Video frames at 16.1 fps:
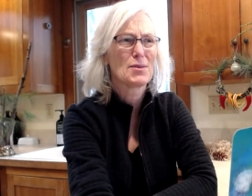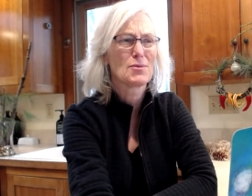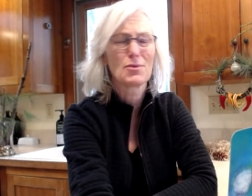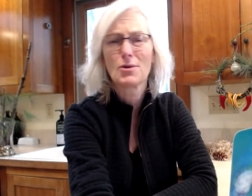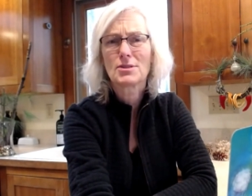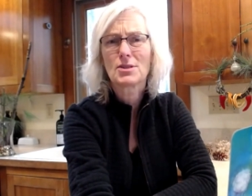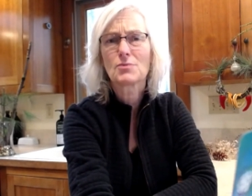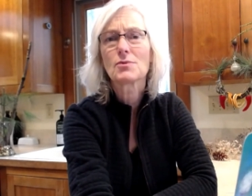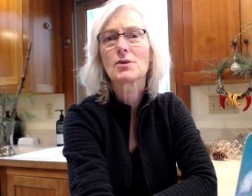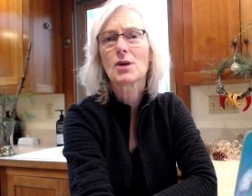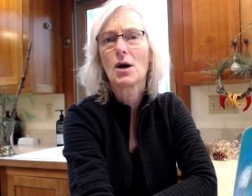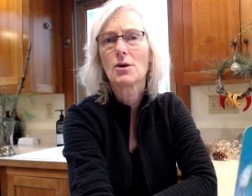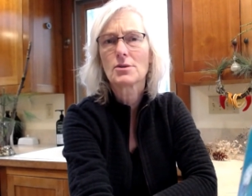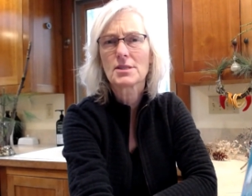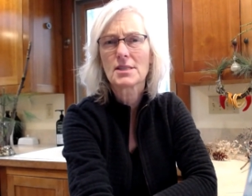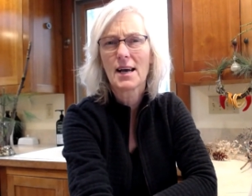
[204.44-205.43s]
Rosa
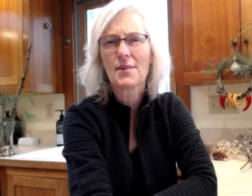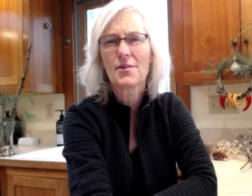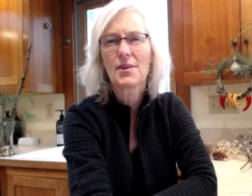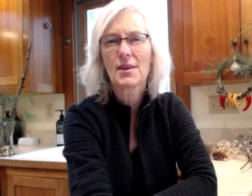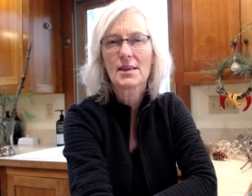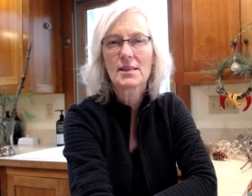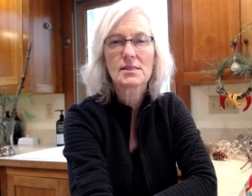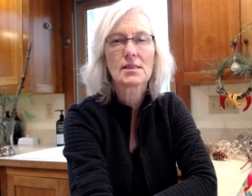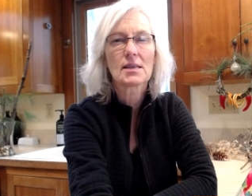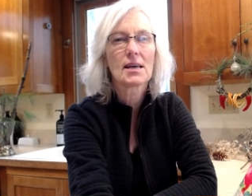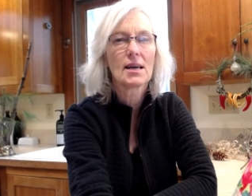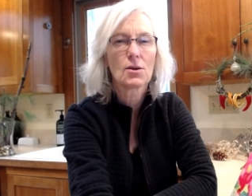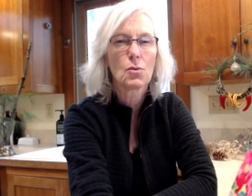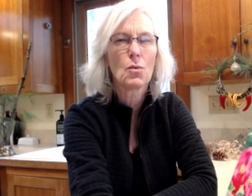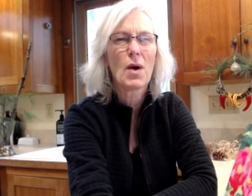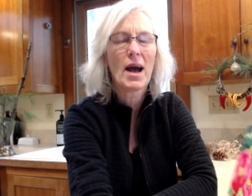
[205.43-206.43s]
rugosa, I think is the
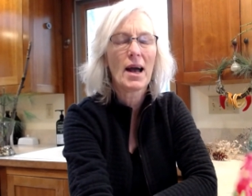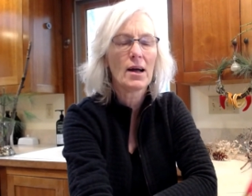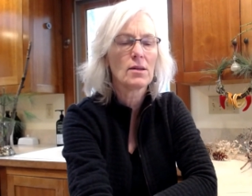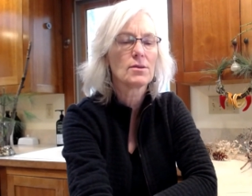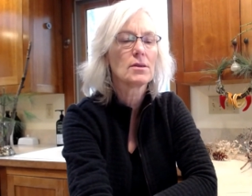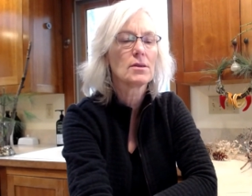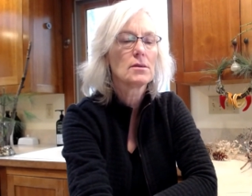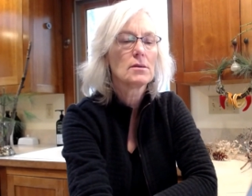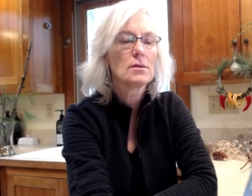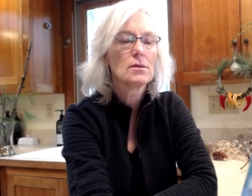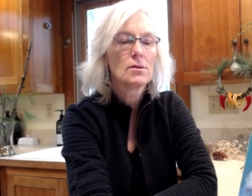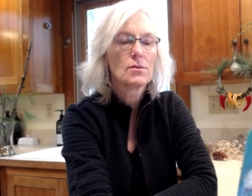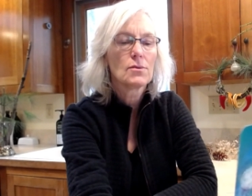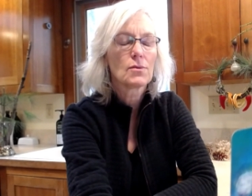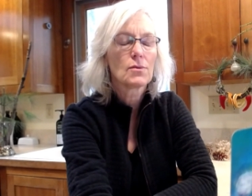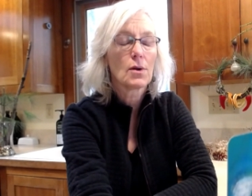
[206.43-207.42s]
kind of wild
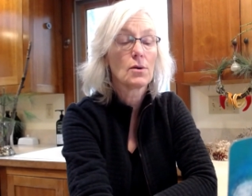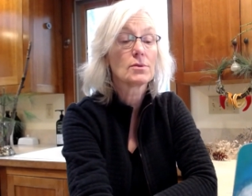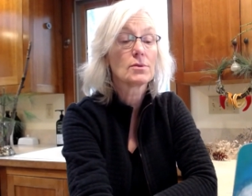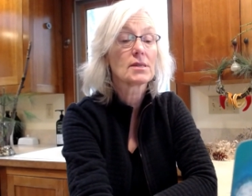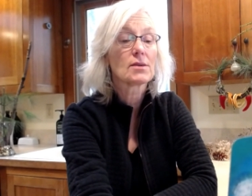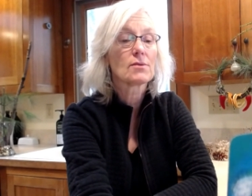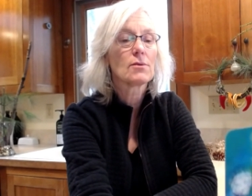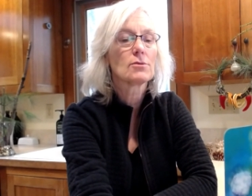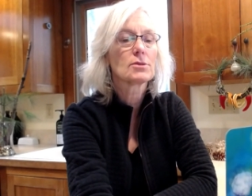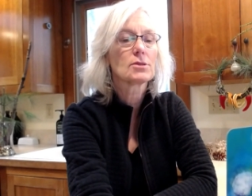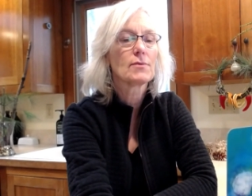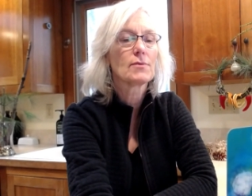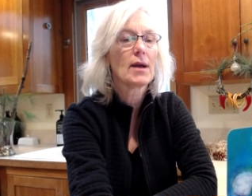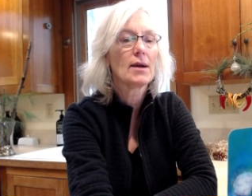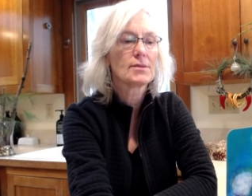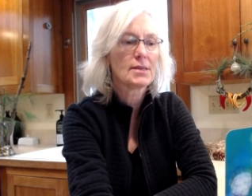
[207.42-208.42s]
rose that grows
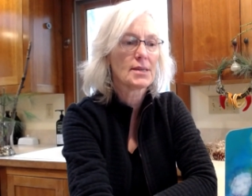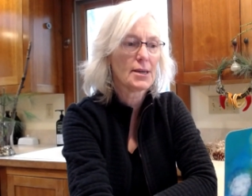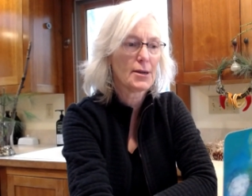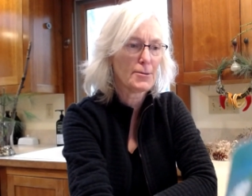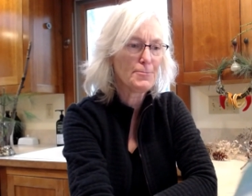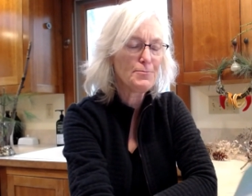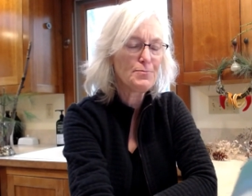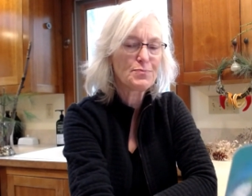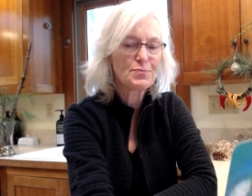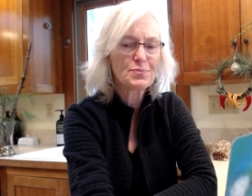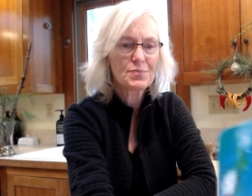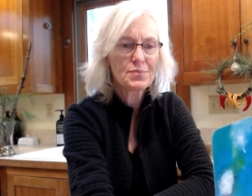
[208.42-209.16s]
around here.